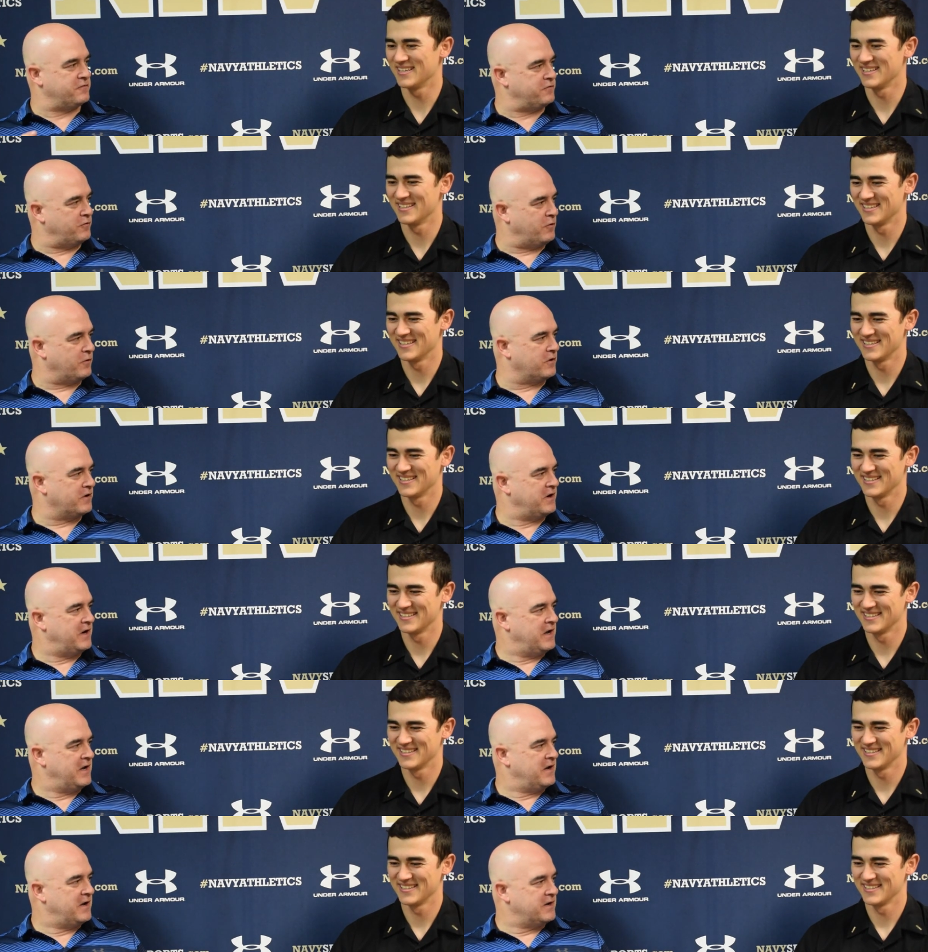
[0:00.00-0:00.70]

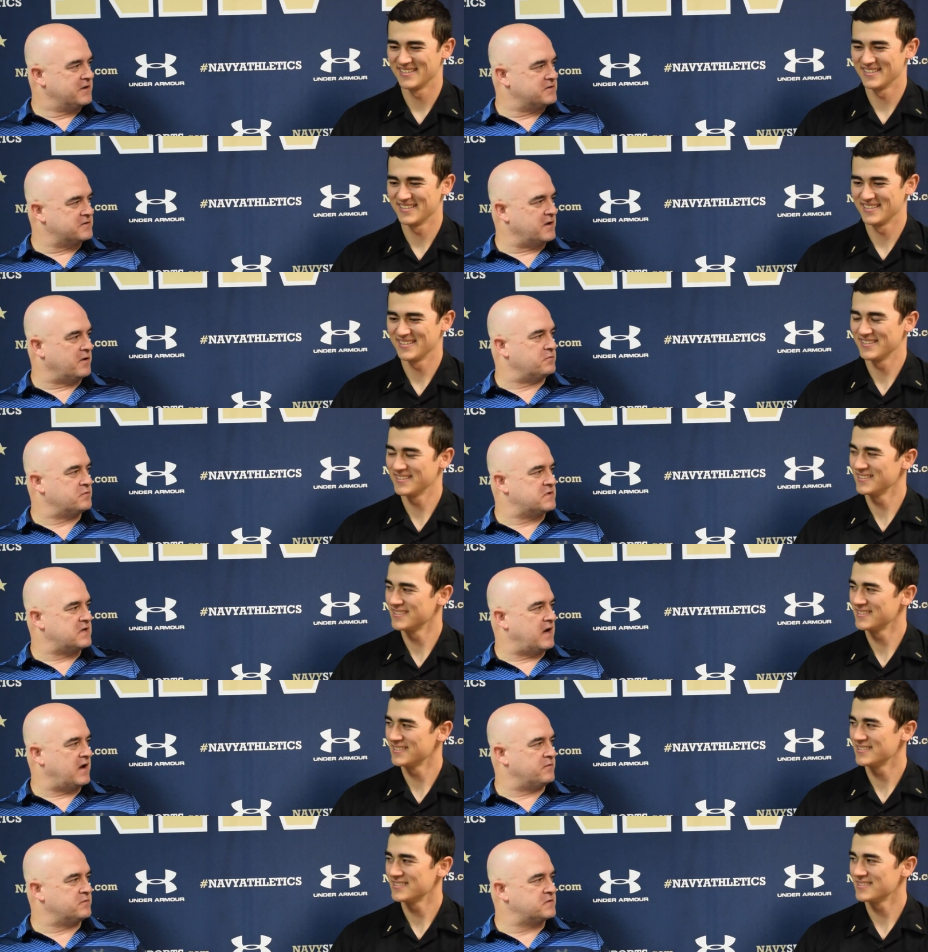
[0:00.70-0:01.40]
Speaker 1: for
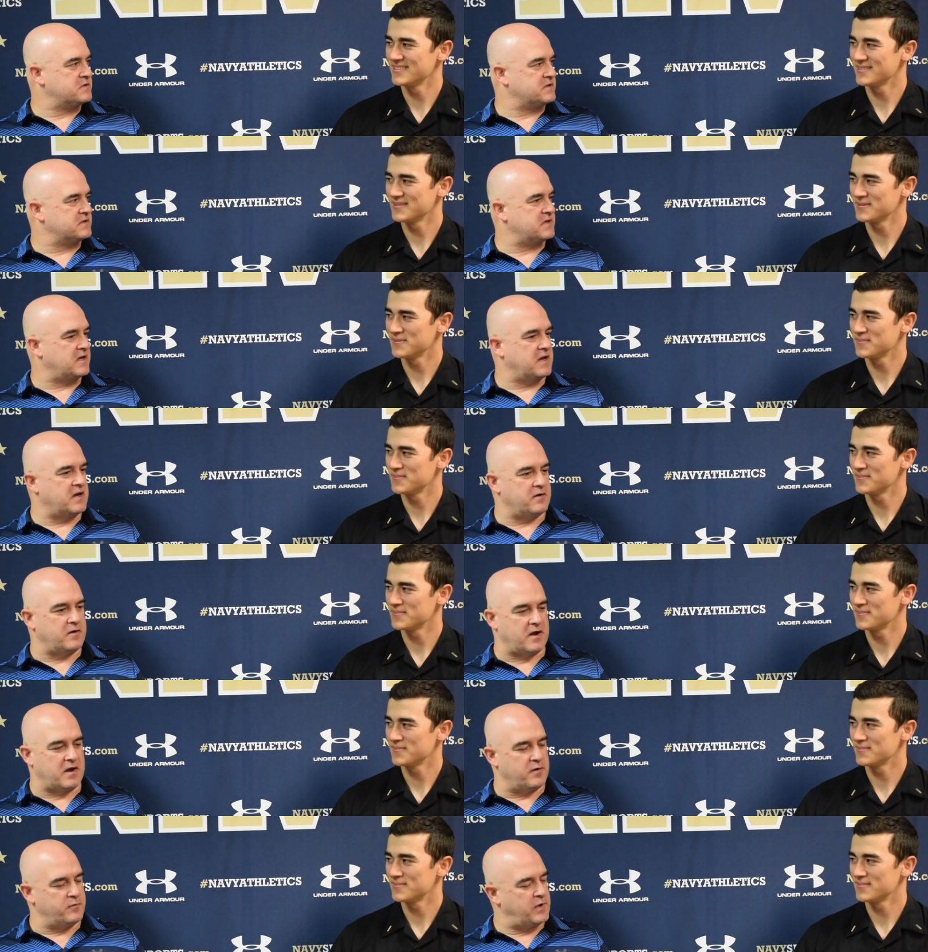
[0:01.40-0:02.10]
sometimes? Because
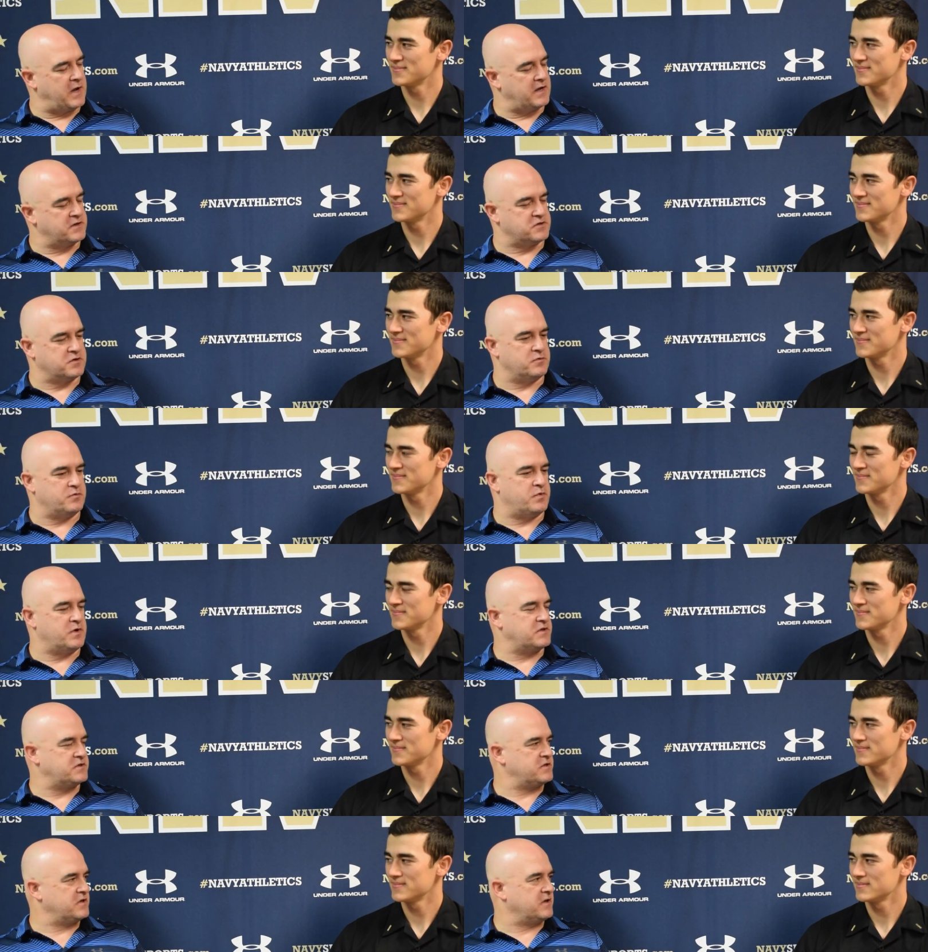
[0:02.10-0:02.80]
I, I,
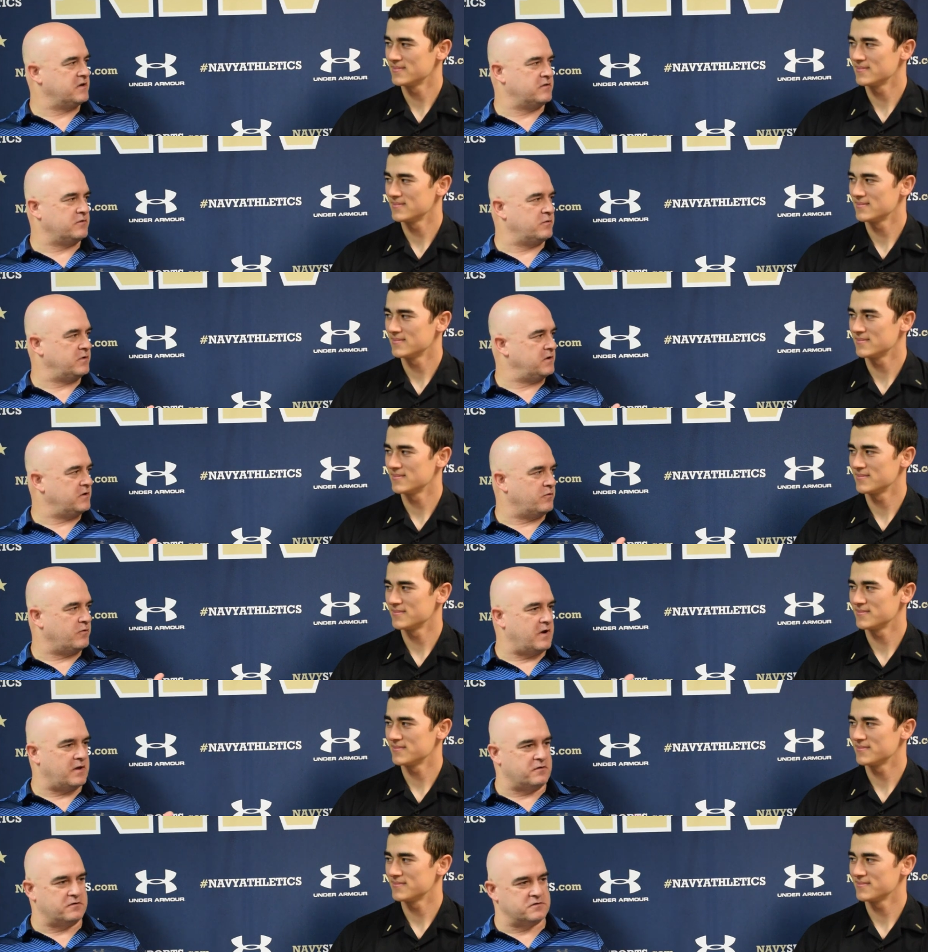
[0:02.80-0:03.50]
imagine pitching
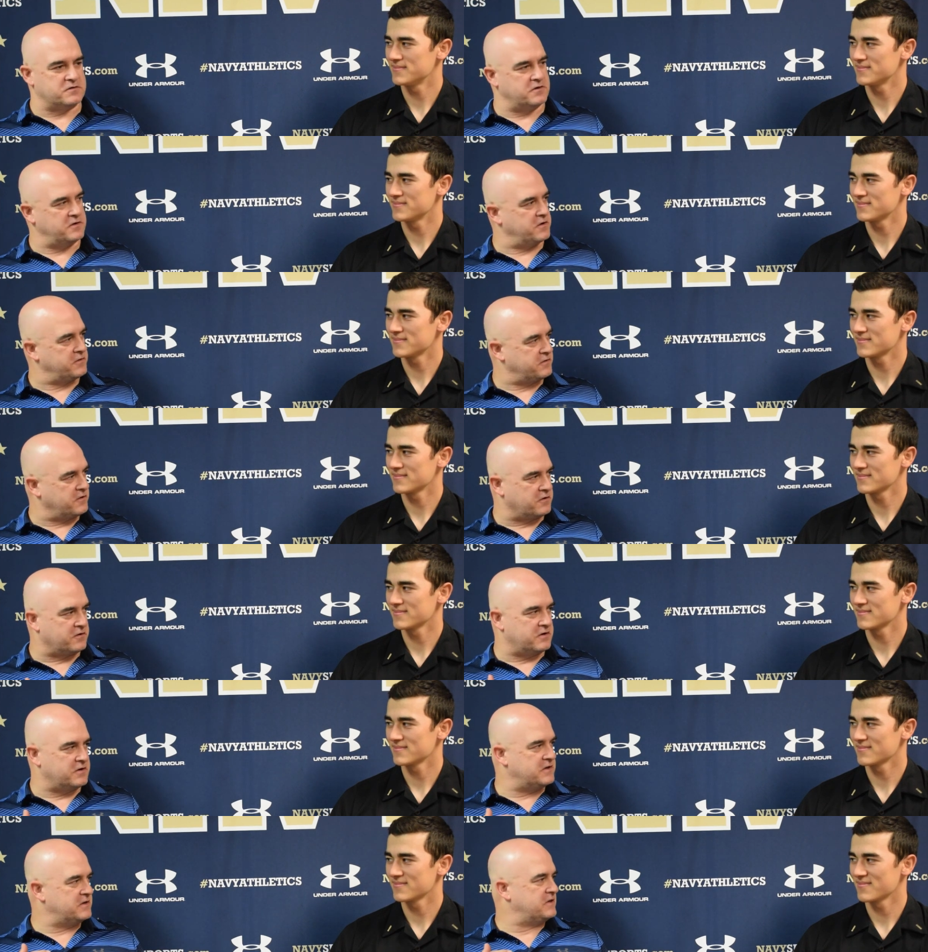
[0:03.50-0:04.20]
when the weather's in the
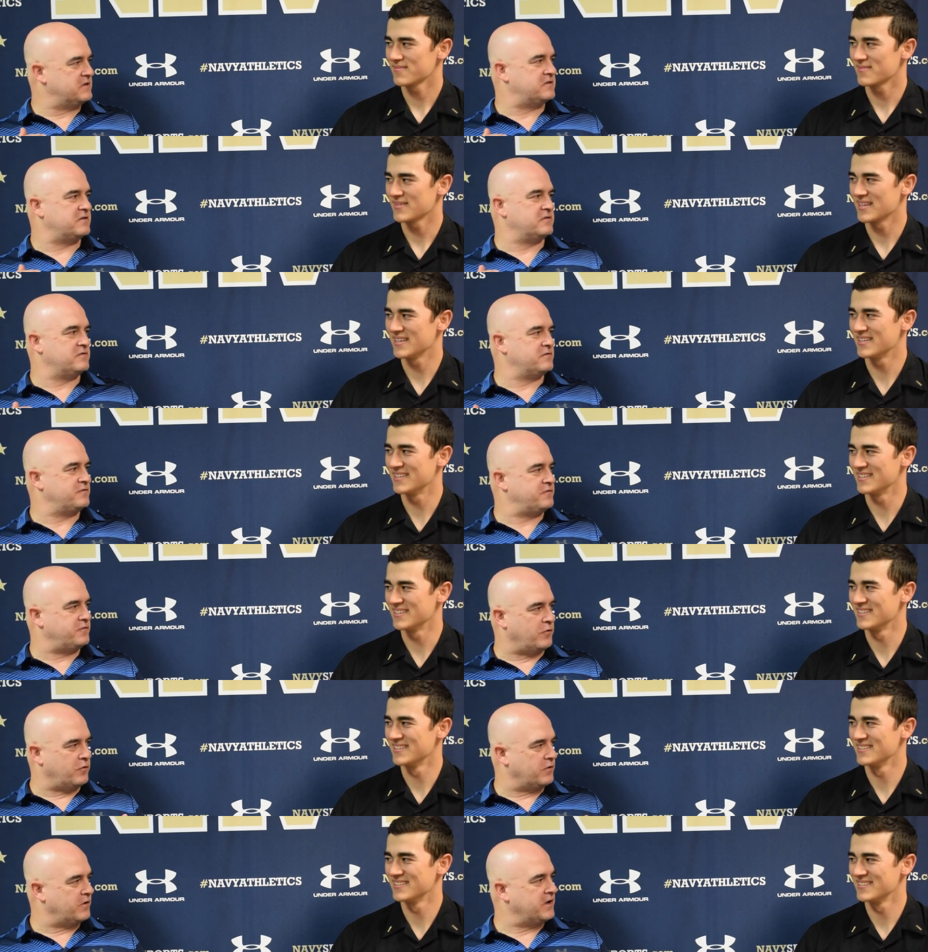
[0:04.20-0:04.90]
30s
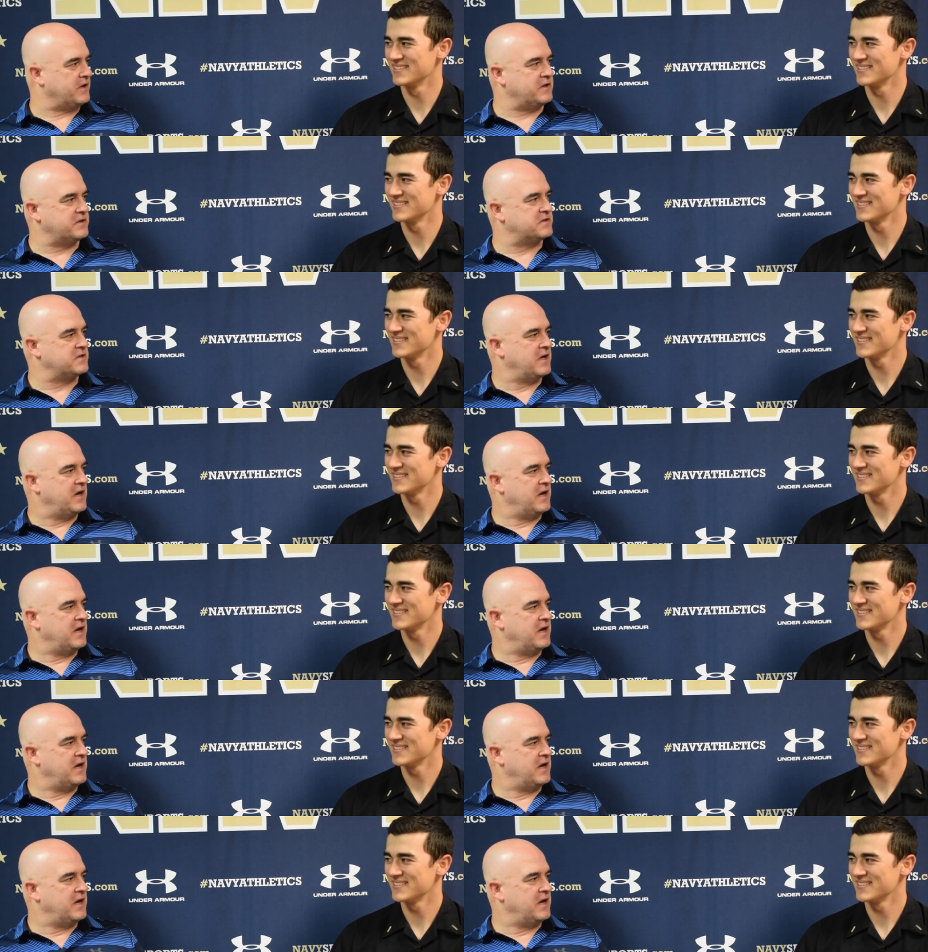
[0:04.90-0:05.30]
and 40s